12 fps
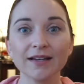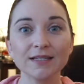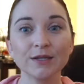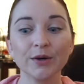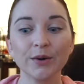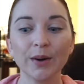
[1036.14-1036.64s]

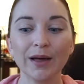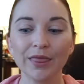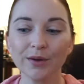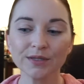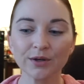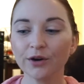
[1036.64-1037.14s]
So
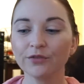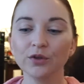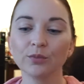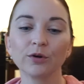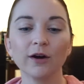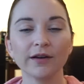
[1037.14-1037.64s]
those are a
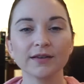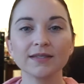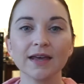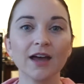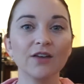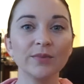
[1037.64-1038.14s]
few products
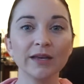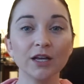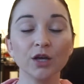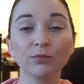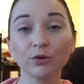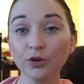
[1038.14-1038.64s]
that have been
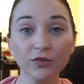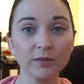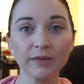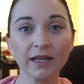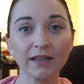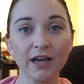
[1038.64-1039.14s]
improving
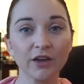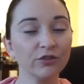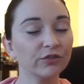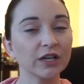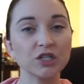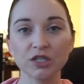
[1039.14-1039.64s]
my
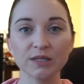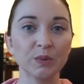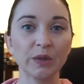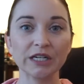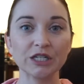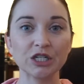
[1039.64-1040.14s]
life, and I just
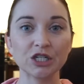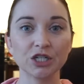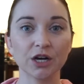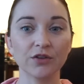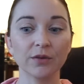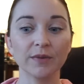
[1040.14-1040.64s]
wanted to
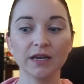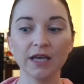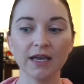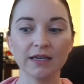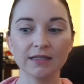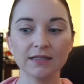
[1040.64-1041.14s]
share them in
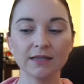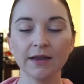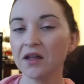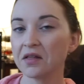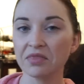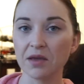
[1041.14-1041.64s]
case
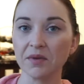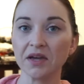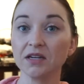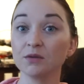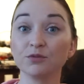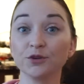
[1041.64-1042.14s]
they
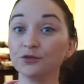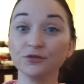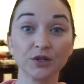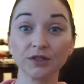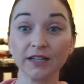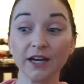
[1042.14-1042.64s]
might improve
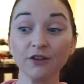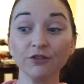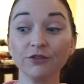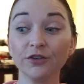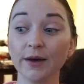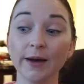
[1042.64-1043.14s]
your
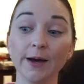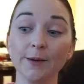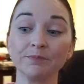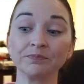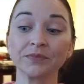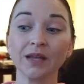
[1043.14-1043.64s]
life,
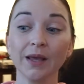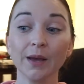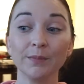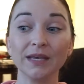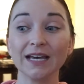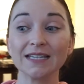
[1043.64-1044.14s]

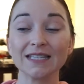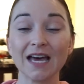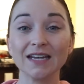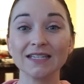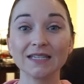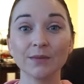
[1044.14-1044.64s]
because
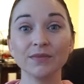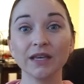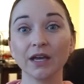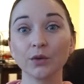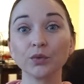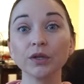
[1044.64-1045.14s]
that is
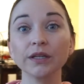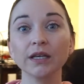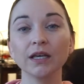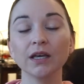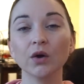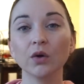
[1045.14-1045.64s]
something I
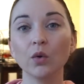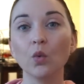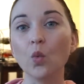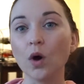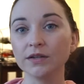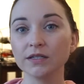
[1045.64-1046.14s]
really
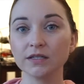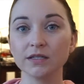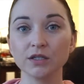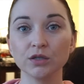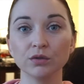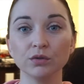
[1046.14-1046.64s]
want
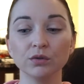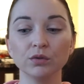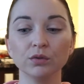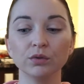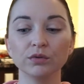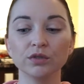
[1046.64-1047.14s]

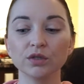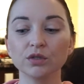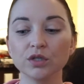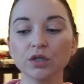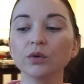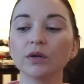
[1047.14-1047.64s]
to
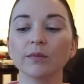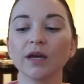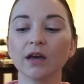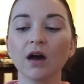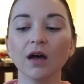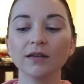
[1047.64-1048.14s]
do in my
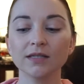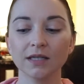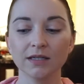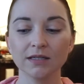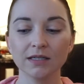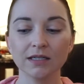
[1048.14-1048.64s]

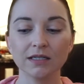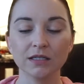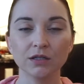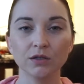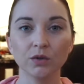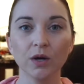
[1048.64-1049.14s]
content, is
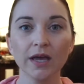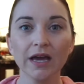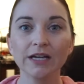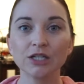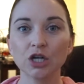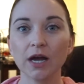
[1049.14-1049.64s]
to
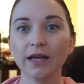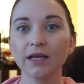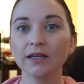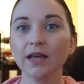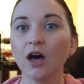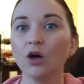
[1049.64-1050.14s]
try
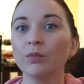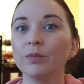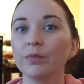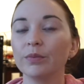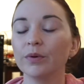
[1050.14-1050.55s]
and help